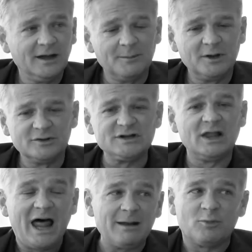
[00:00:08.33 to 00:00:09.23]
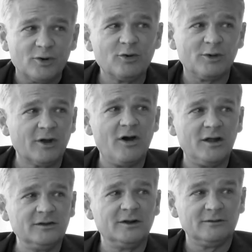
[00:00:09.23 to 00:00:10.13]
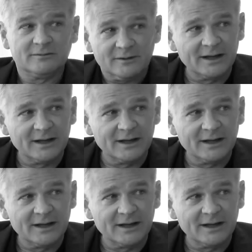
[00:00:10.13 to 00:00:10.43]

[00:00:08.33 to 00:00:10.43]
I mean, there's a lot more going on there,